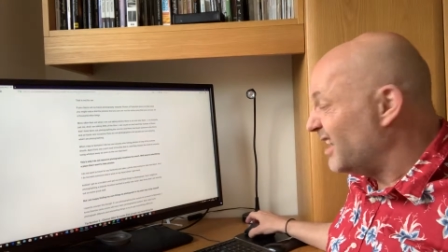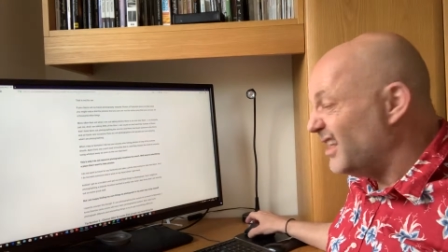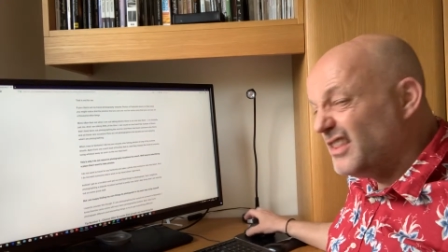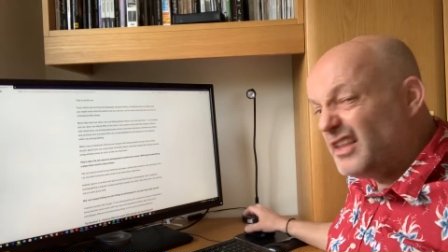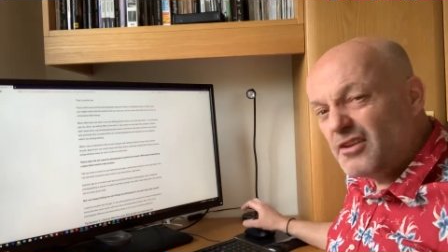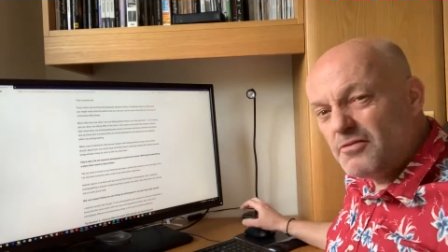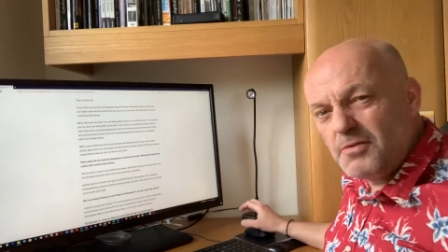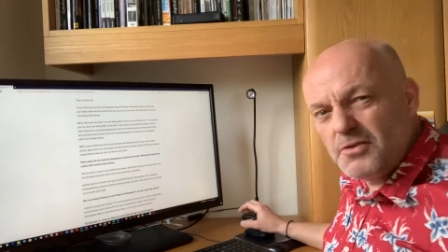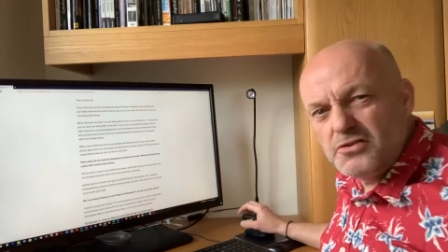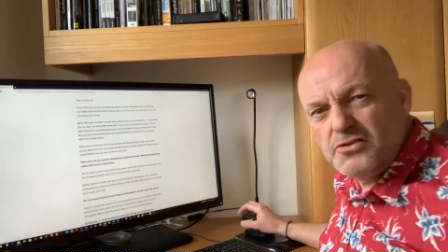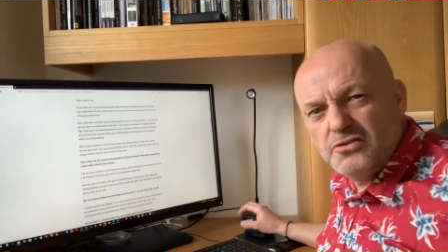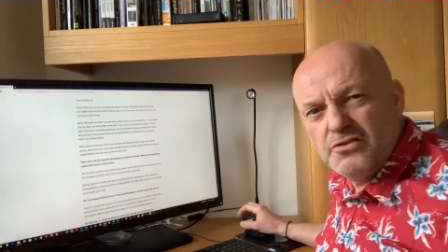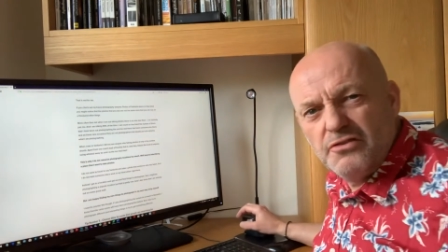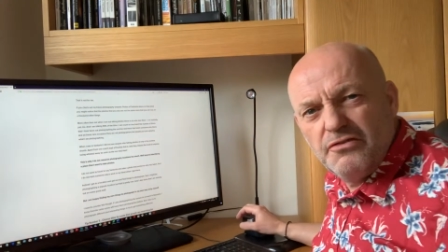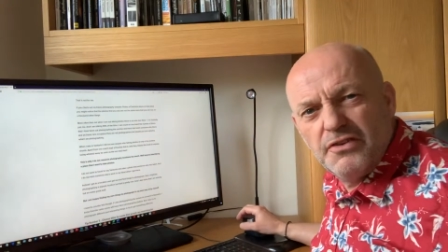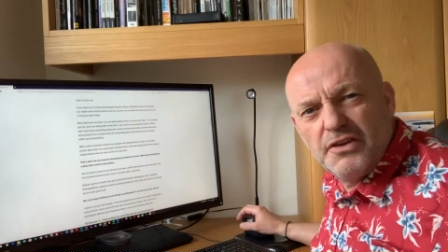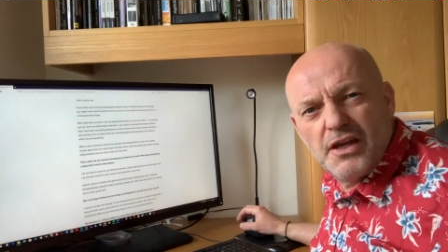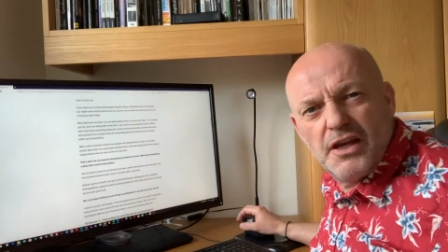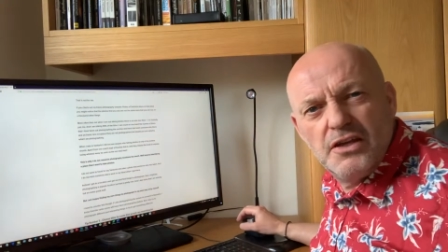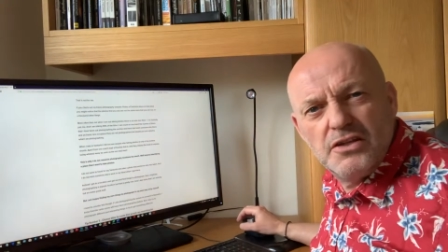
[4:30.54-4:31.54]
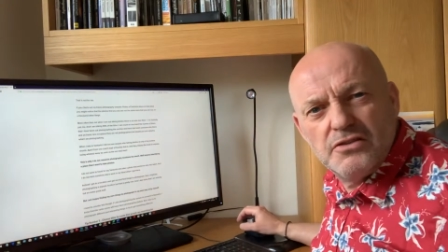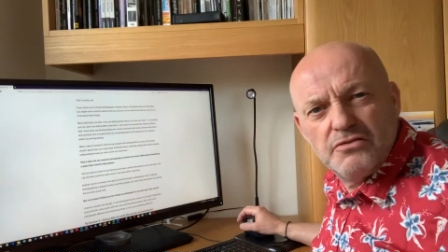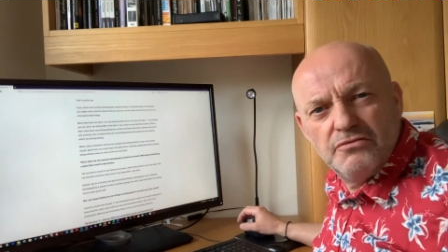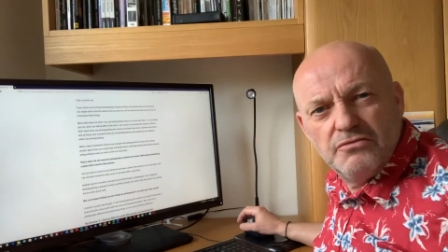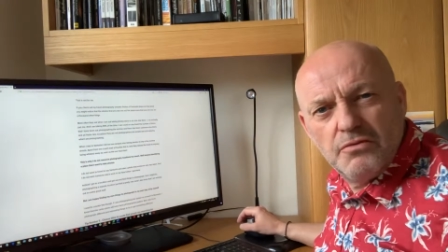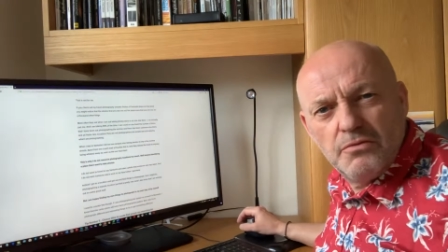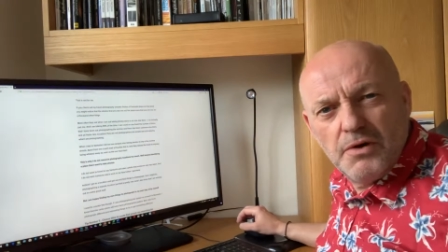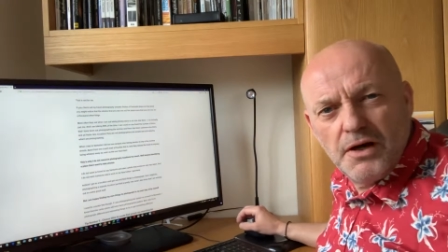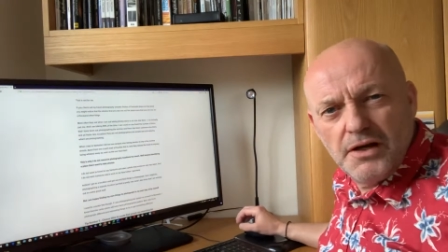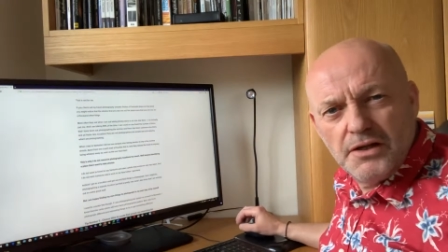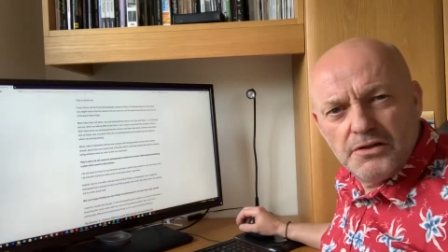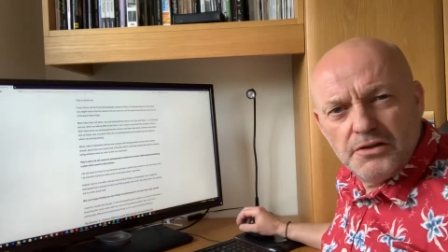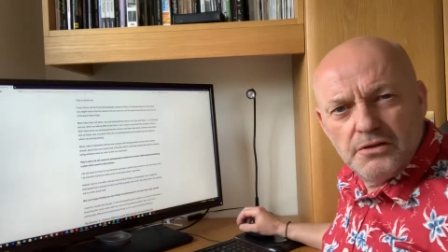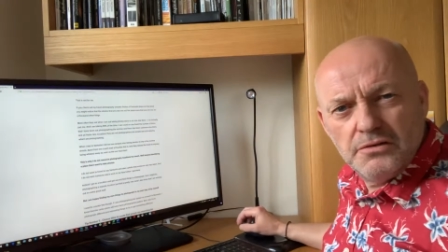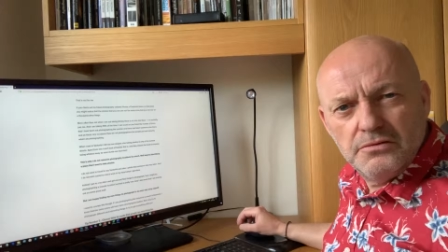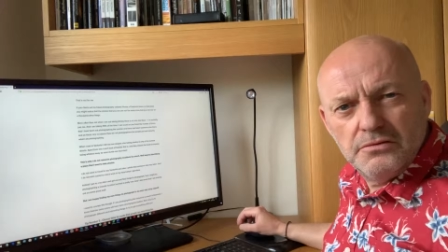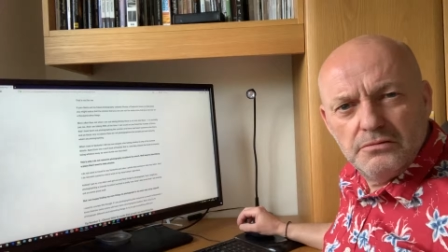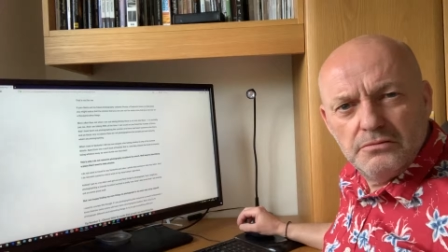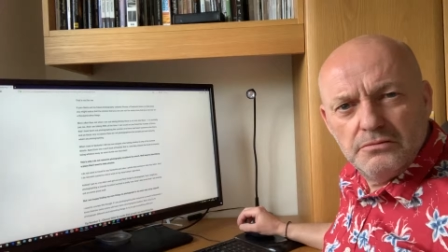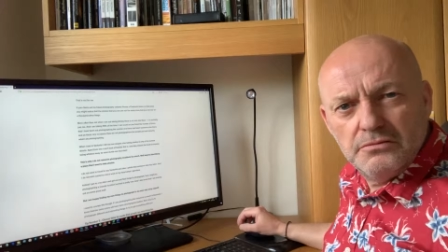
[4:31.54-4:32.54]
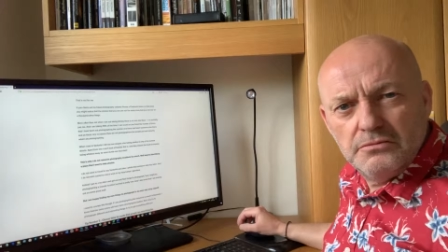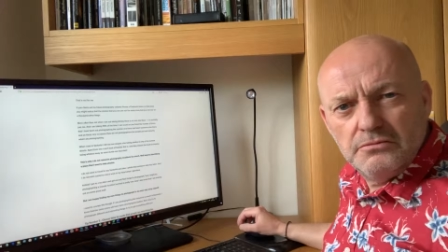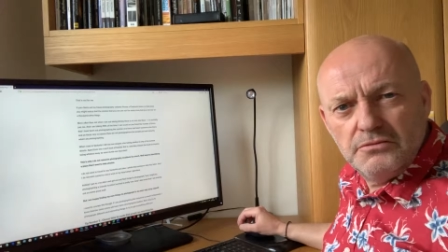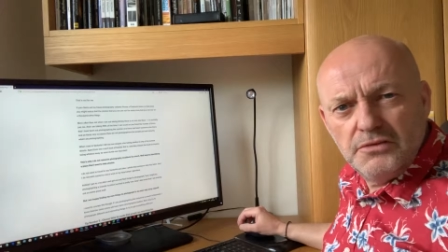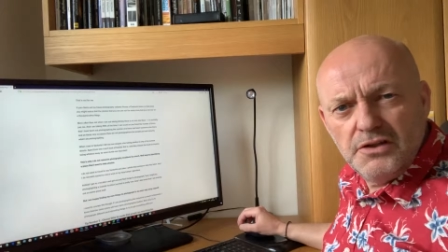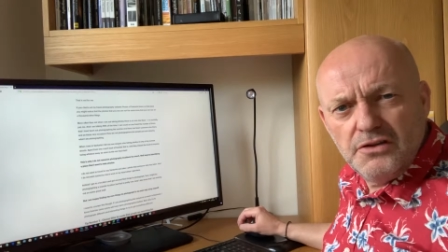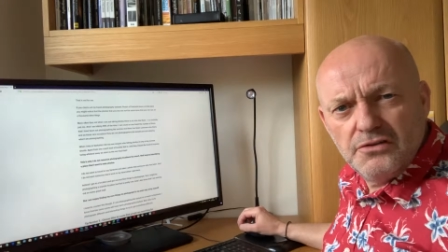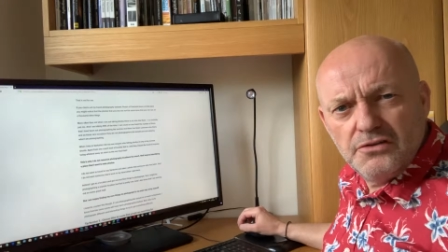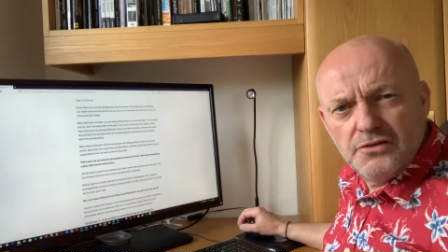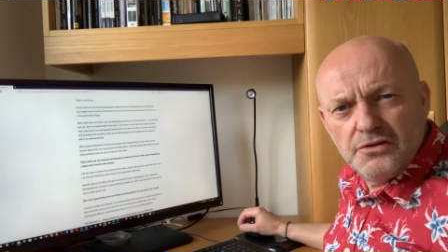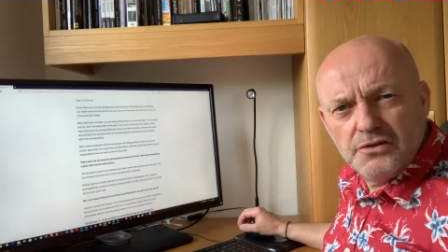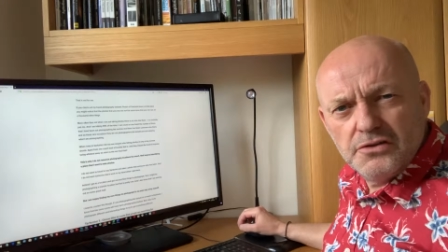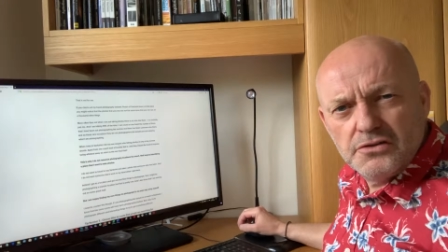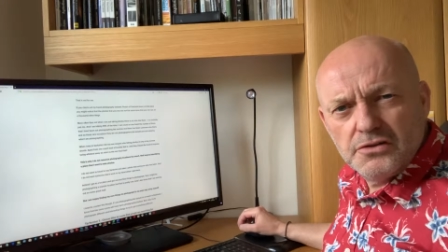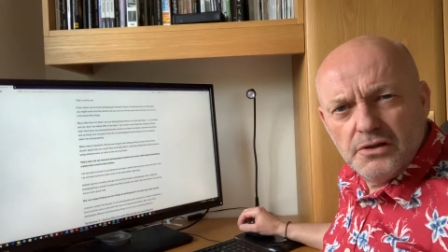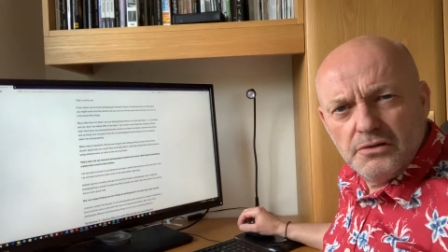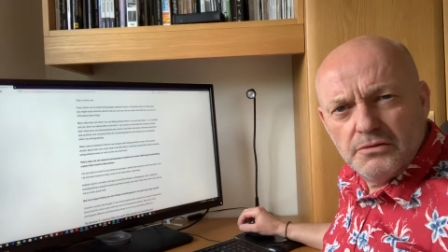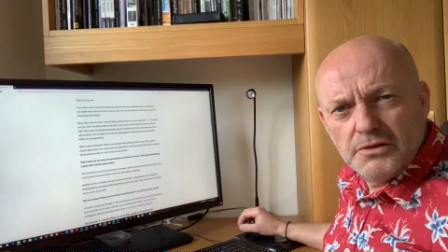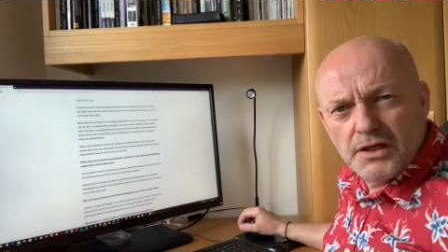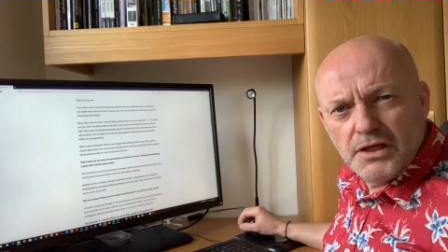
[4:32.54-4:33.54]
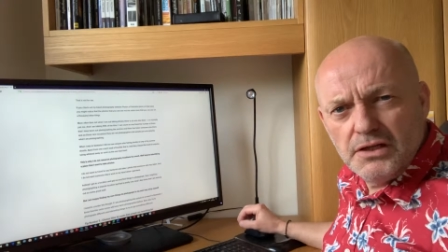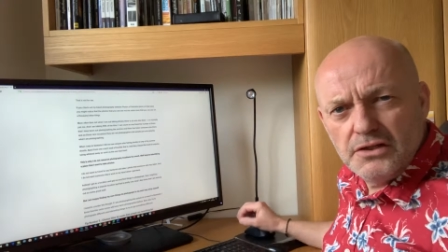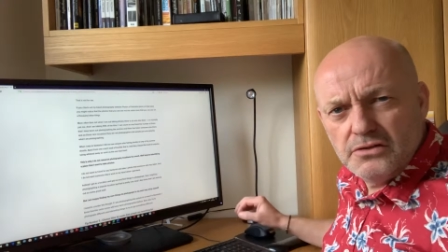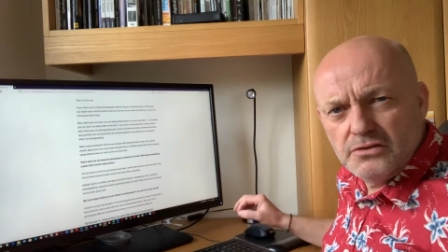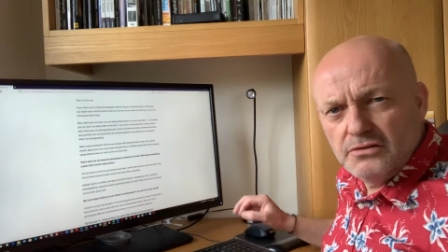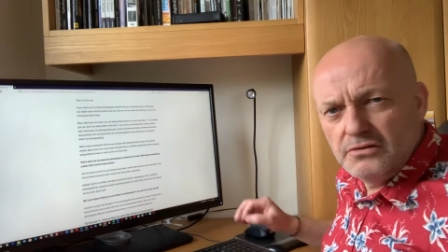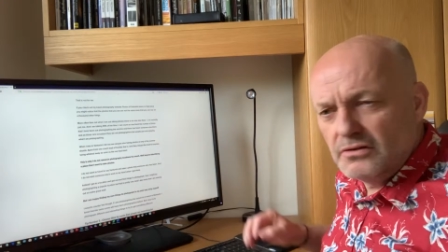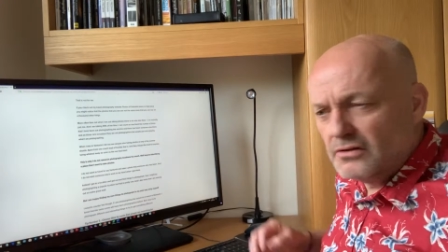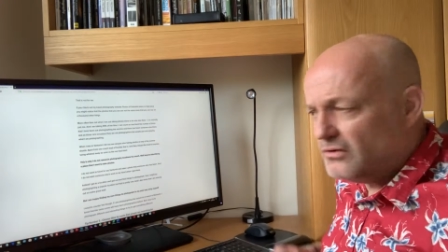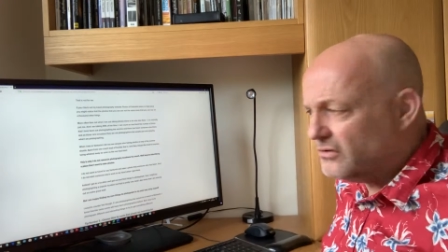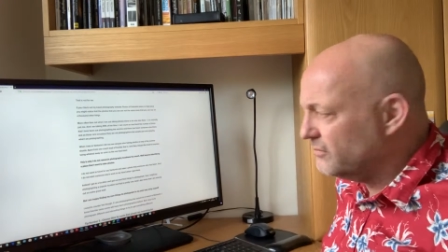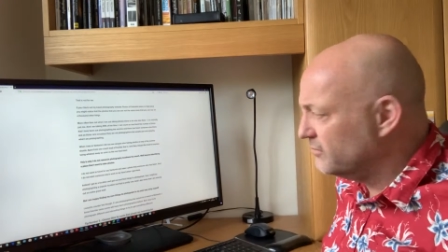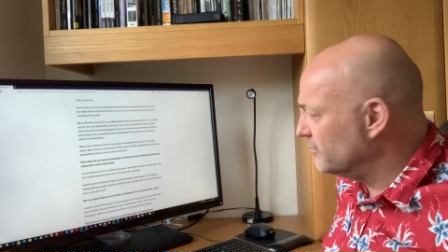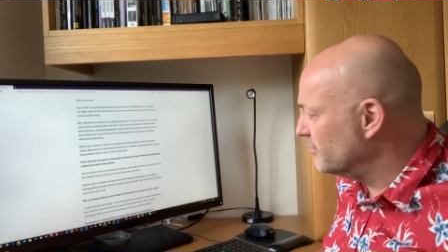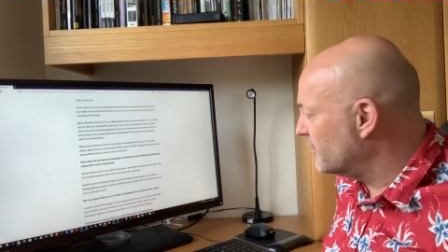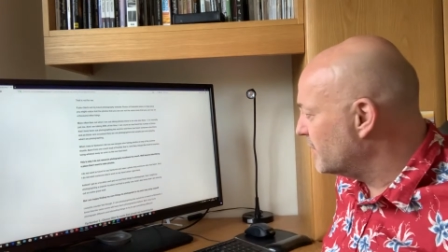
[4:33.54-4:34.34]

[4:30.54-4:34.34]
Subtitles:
That's my justification for why I don't research locations.